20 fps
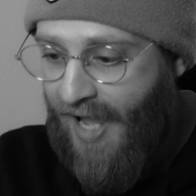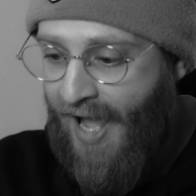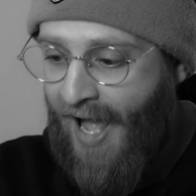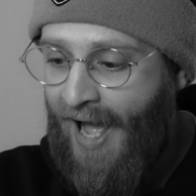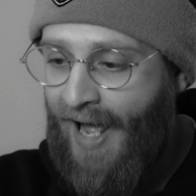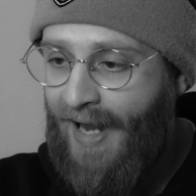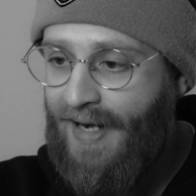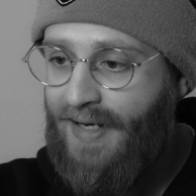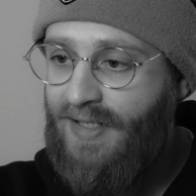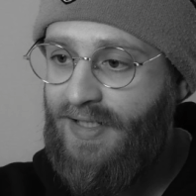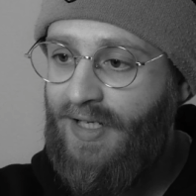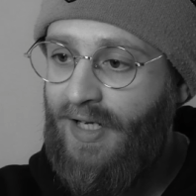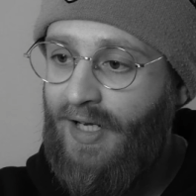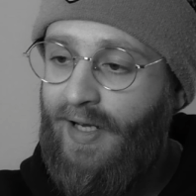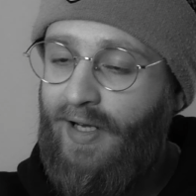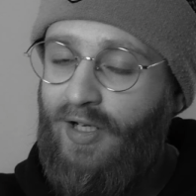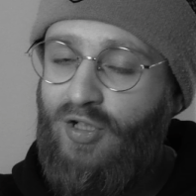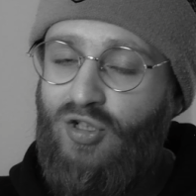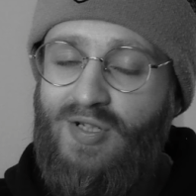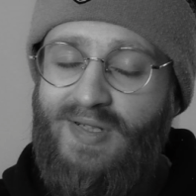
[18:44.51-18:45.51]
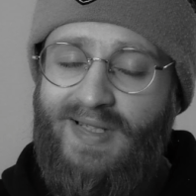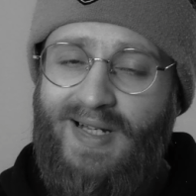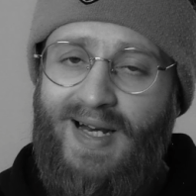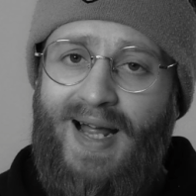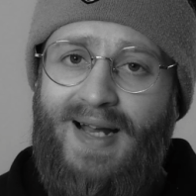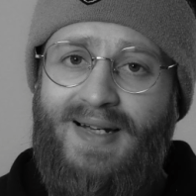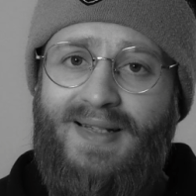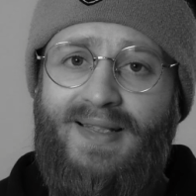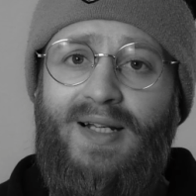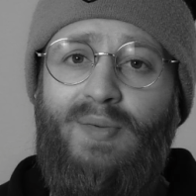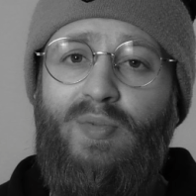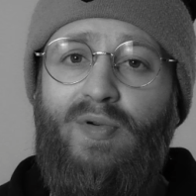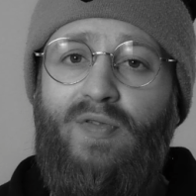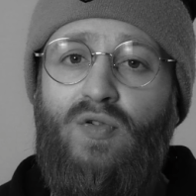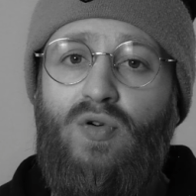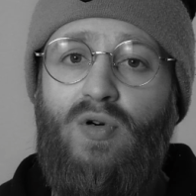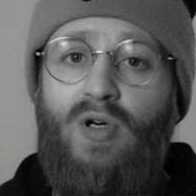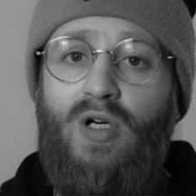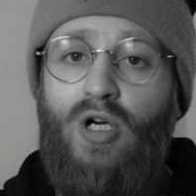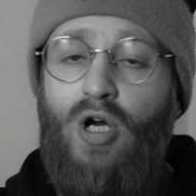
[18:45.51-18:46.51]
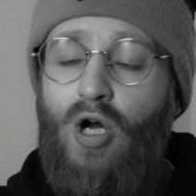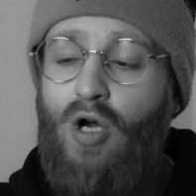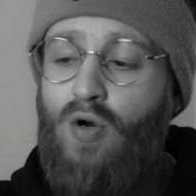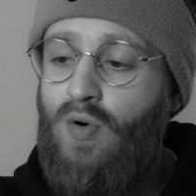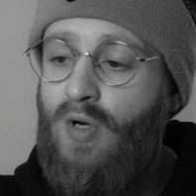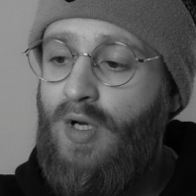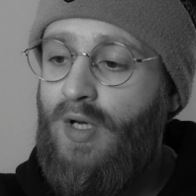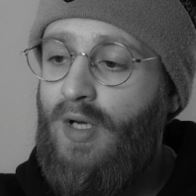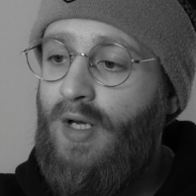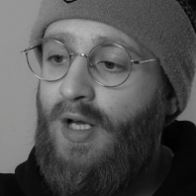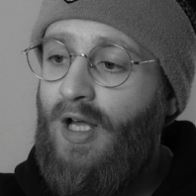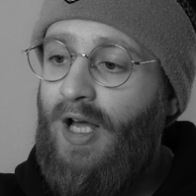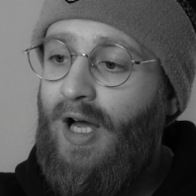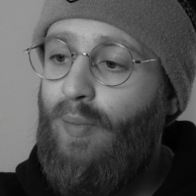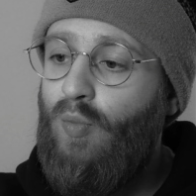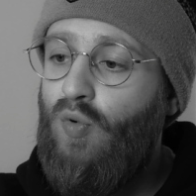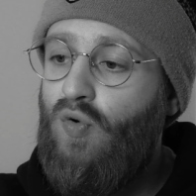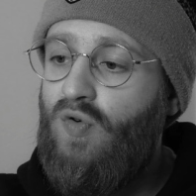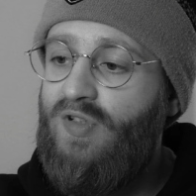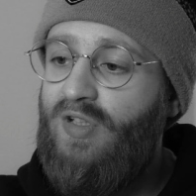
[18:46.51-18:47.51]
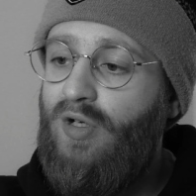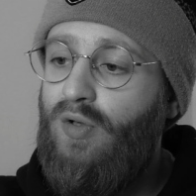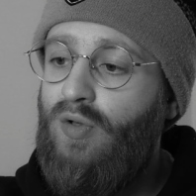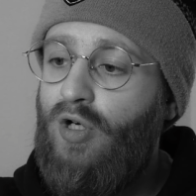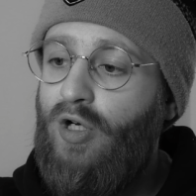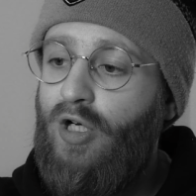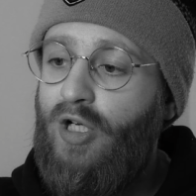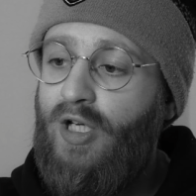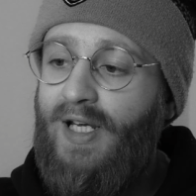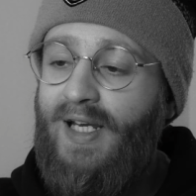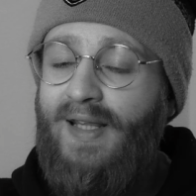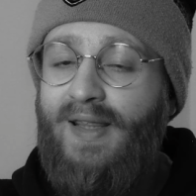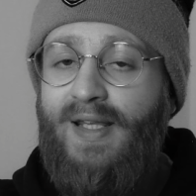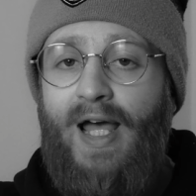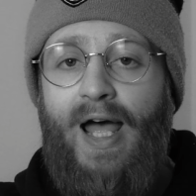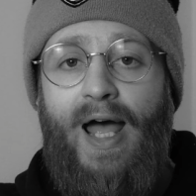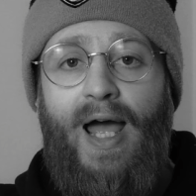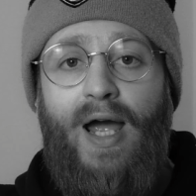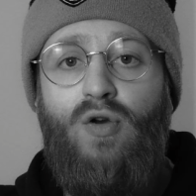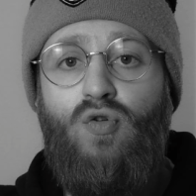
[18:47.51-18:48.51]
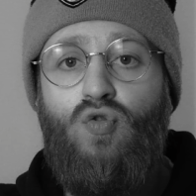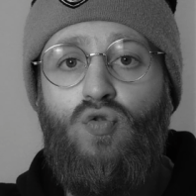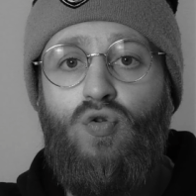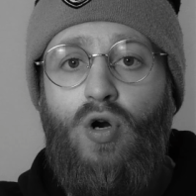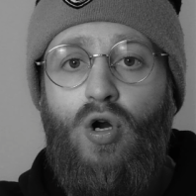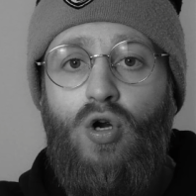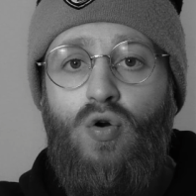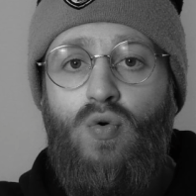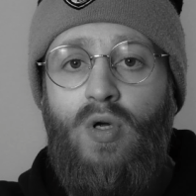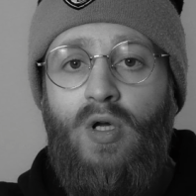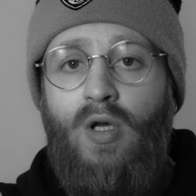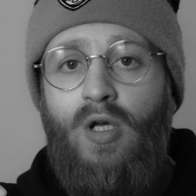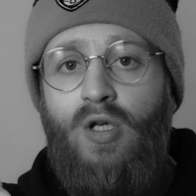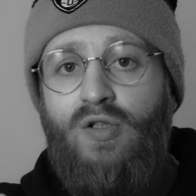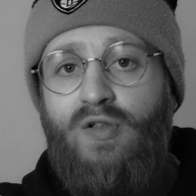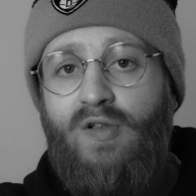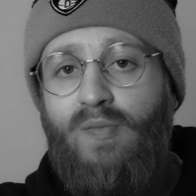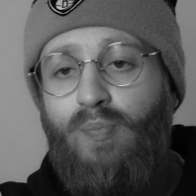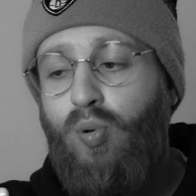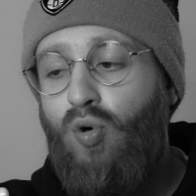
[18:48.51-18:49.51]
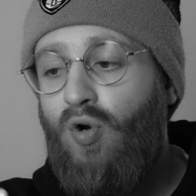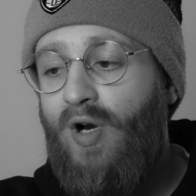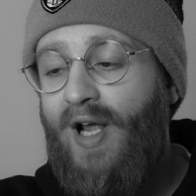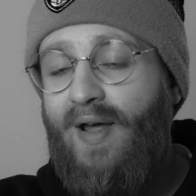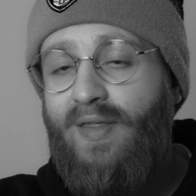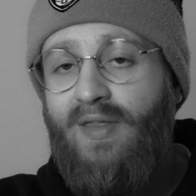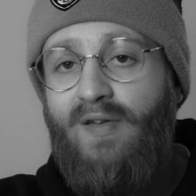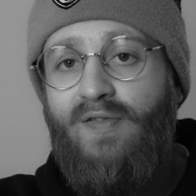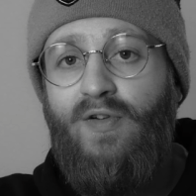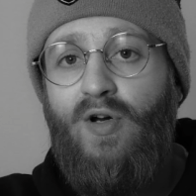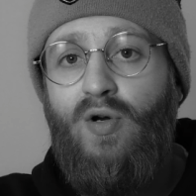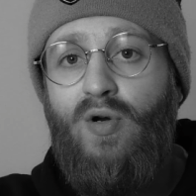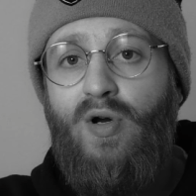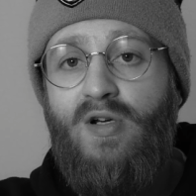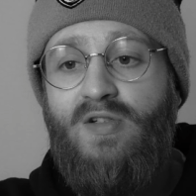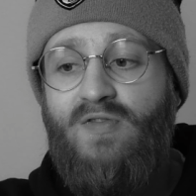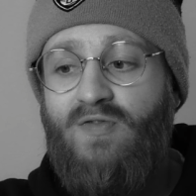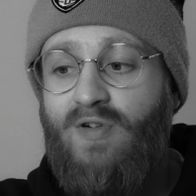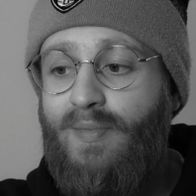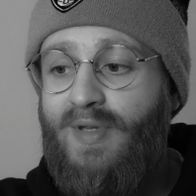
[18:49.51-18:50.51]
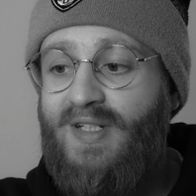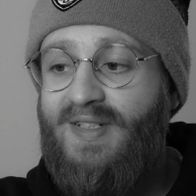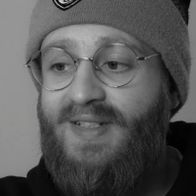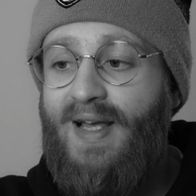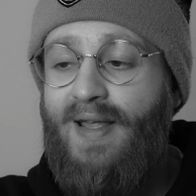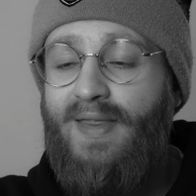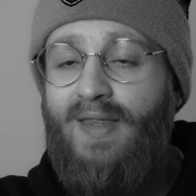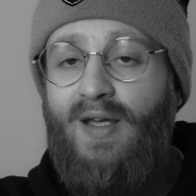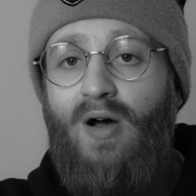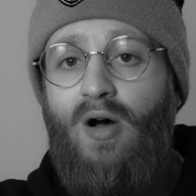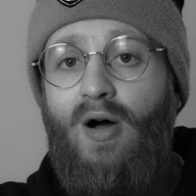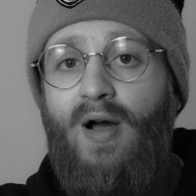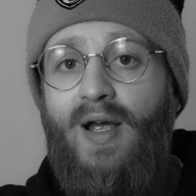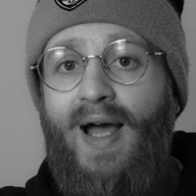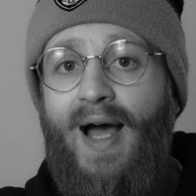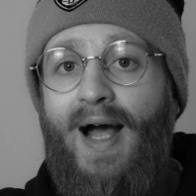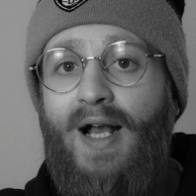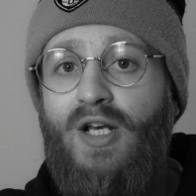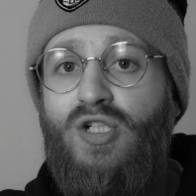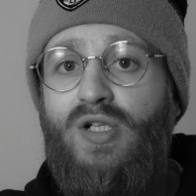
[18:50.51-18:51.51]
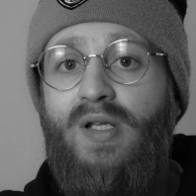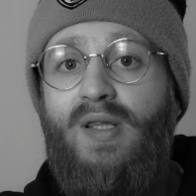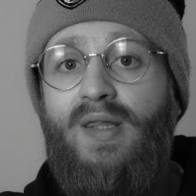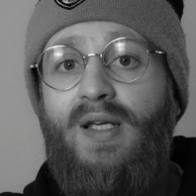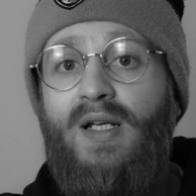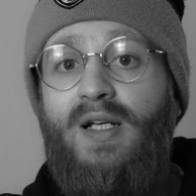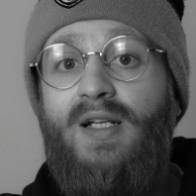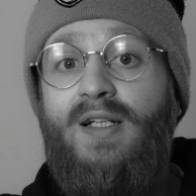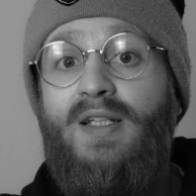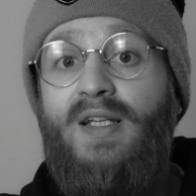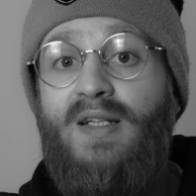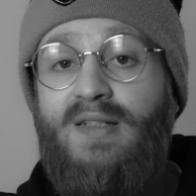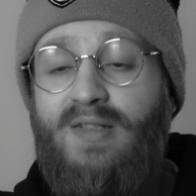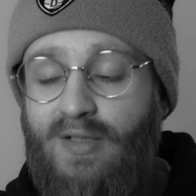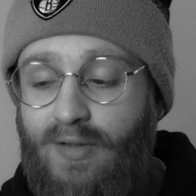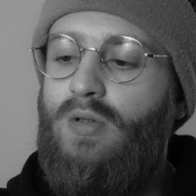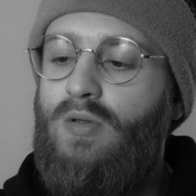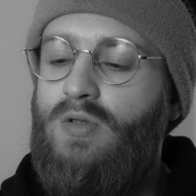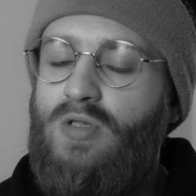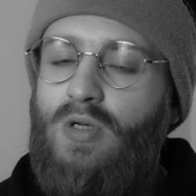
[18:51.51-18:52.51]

And just the last thing before I go, I'm also going to, in the outro, just pull out the photos from the set that I actually think are decent.